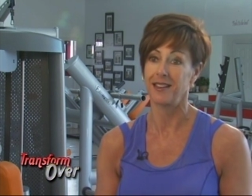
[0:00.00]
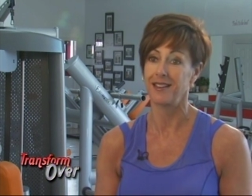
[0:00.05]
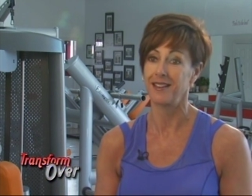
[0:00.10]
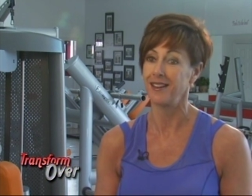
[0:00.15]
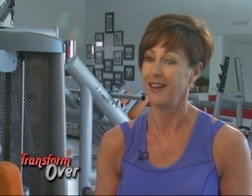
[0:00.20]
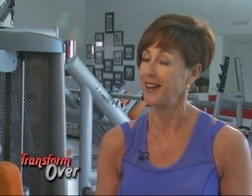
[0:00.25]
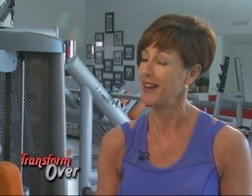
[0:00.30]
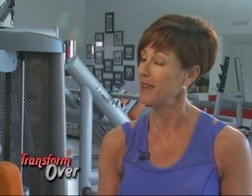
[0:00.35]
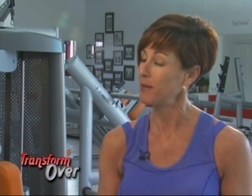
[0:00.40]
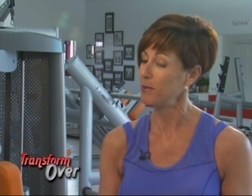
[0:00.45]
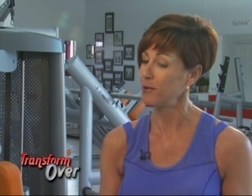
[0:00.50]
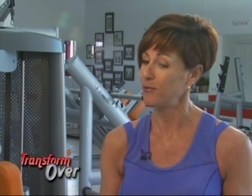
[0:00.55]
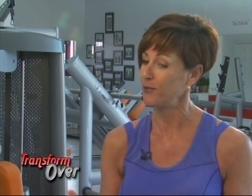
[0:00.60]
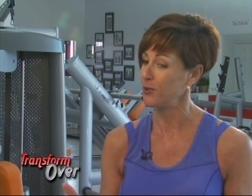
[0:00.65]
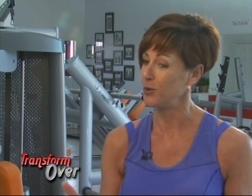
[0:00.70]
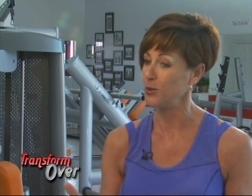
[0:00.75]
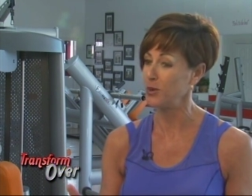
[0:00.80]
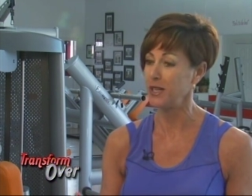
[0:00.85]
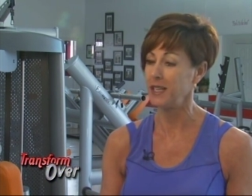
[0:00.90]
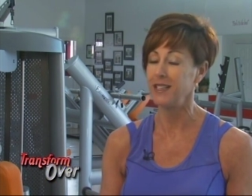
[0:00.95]
And I am a
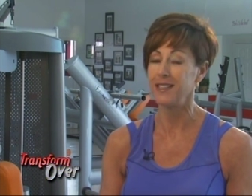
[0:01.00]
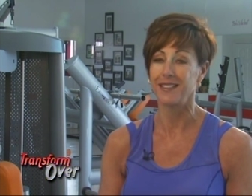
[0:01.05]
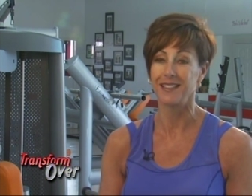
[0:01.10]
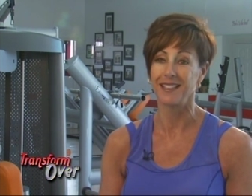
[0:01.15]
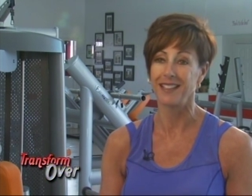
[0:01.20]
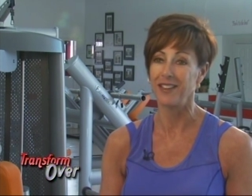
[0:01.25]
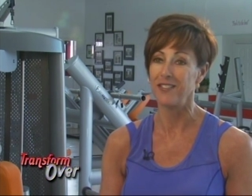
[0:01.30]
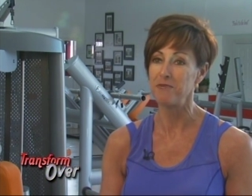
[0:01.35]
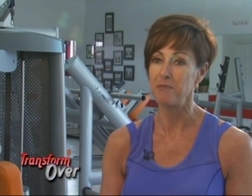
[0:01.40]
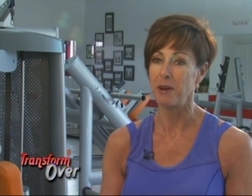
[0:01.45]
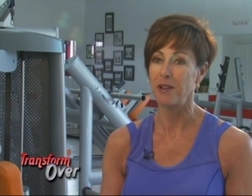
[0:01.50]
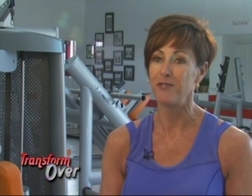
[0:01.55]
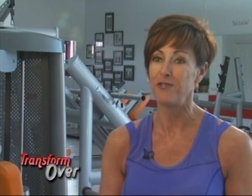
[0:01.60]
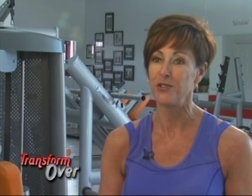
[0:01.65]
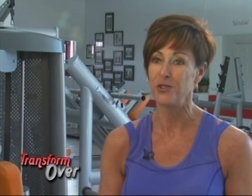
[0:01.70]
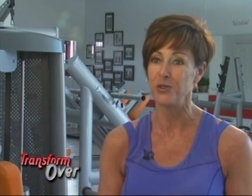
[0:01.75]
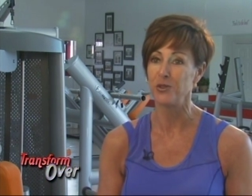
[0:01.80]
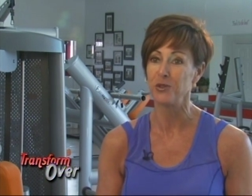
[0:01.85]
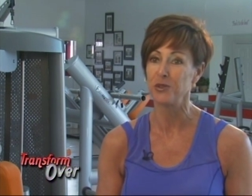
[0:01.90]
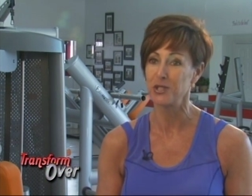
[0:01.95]
foodie and love my
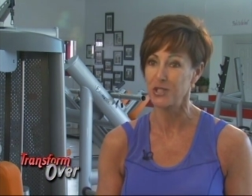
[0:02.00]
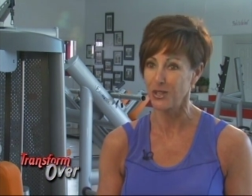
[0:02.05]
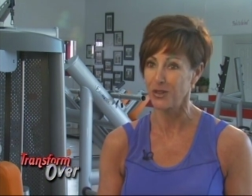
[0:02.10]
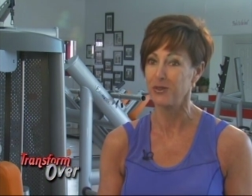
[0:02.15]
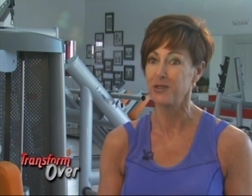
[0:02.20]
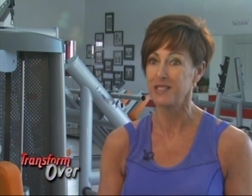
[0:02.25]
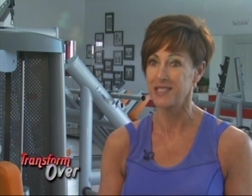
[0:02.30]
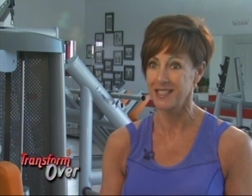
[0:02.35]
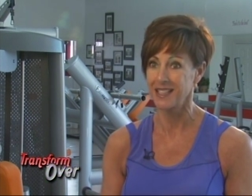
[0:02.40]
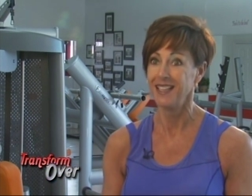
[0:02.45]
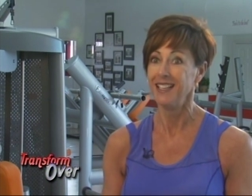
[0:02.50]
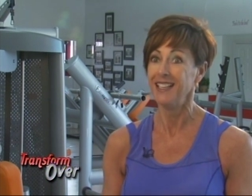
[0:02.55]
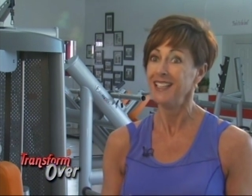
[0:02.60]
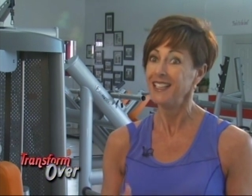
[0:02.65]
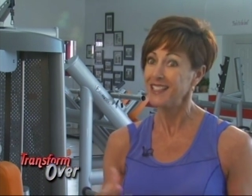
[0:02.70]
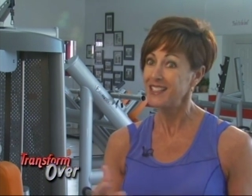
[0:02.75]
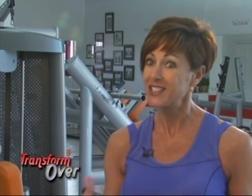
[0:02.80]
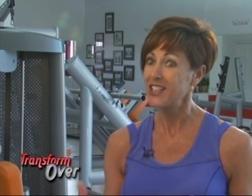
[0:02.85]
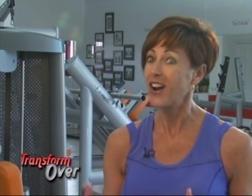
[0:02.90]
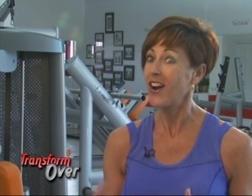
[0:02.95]
food, so
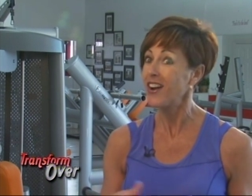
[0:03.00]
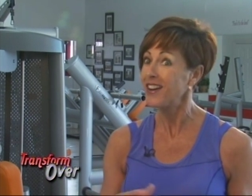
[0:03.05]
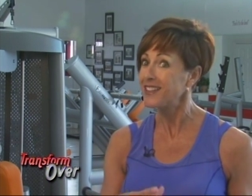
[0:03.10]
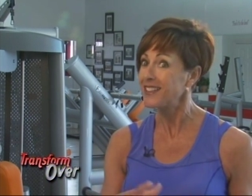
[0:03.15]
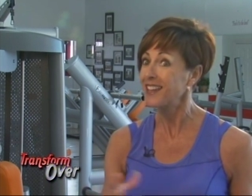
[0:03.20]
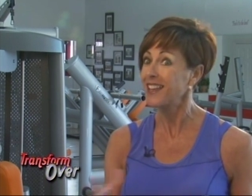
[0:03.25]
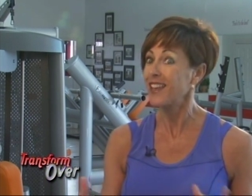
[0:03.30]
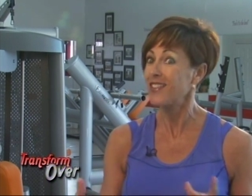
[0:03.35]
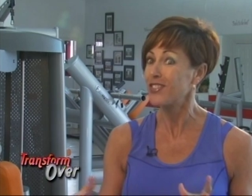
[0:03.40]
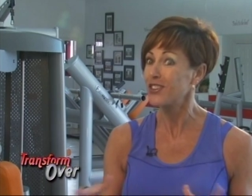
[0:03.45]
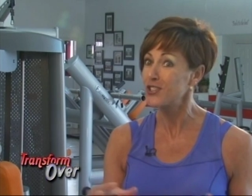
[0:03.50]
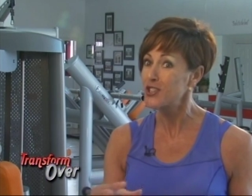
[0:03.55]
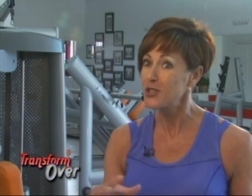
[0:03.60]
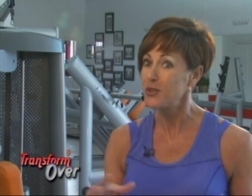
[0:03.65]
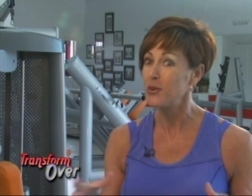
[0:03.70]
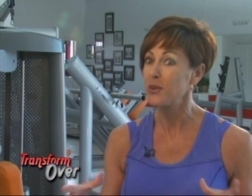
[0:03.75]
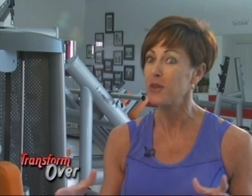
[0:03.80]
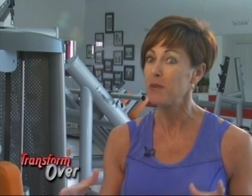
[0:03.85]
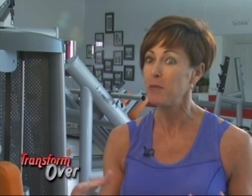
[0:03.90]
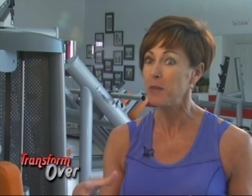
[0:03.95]
it's hard to get the
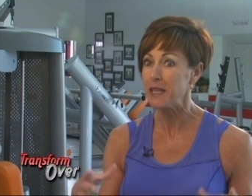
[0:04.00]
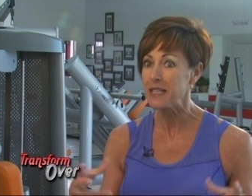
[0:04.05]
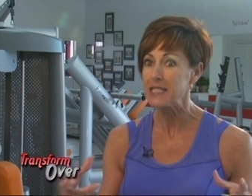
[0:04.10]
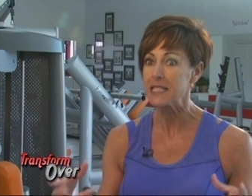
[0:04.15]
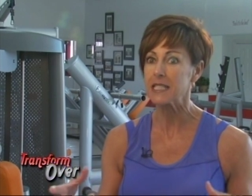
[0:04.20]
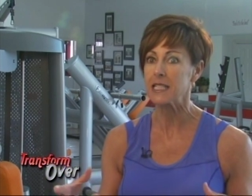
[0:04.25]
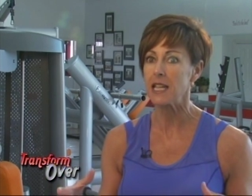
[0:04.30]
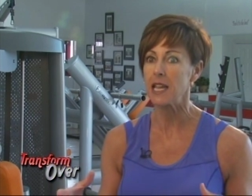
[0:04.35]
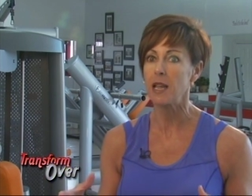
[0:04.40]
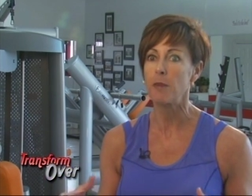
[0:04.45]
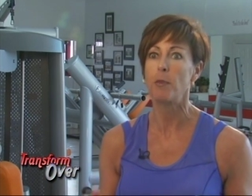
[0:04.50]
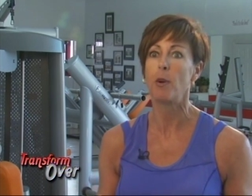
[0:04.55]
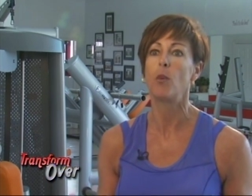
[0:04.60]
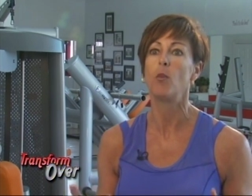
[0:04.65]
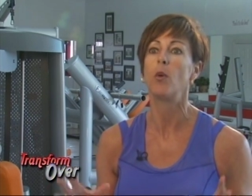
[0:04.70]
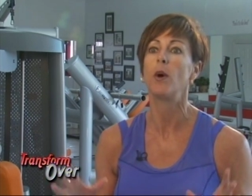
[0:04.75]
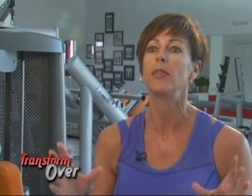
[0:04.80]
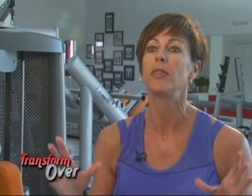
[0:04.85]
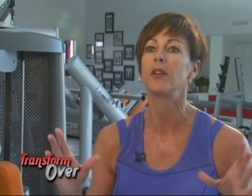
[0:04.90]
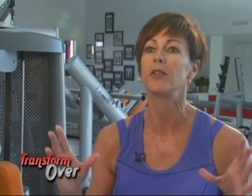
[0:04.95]
two of them in sync, but
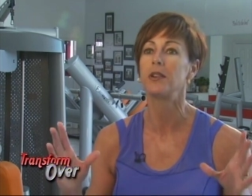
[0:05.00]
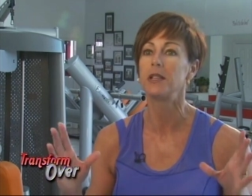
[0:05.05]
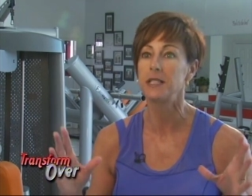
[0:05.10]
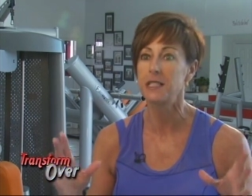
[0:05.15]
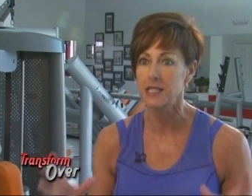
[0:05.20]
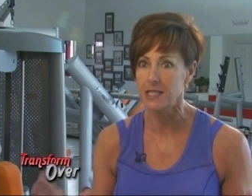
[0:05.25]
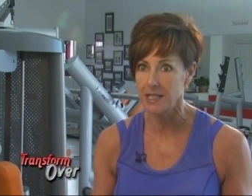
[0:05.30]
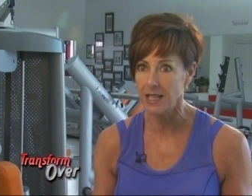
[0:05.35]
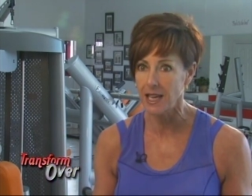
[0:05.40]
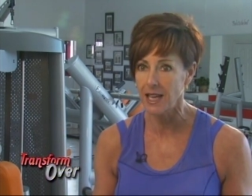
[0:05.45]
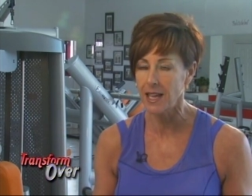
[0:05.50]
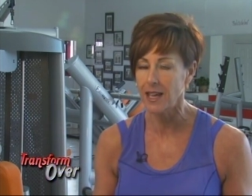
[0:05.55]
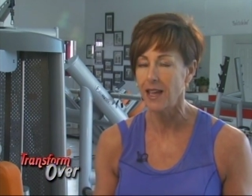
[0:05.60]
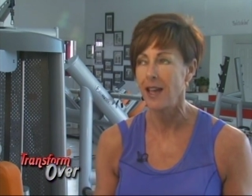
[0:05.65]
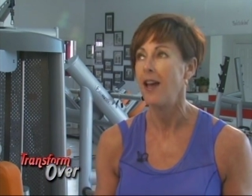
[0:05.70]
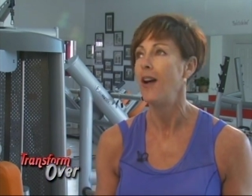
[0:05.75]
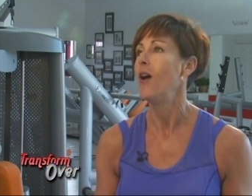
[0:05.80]
when they're in sync,